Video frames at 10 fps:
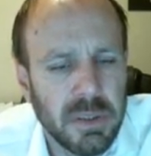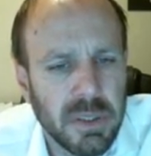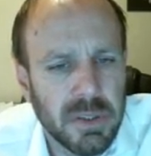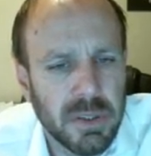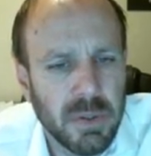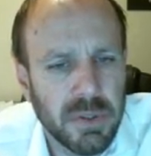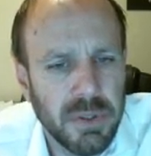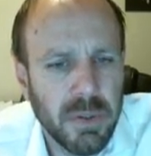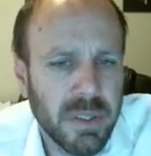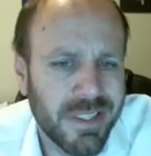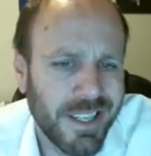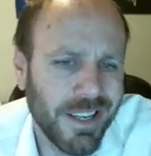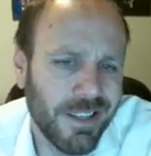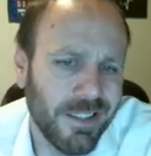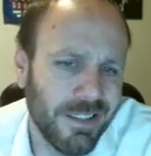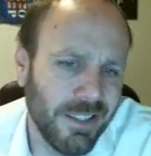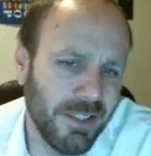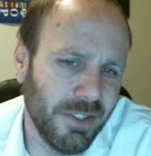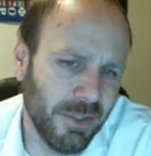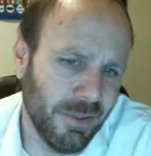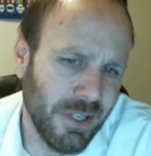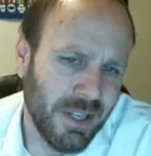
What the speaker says: and so on US, Canada, EU.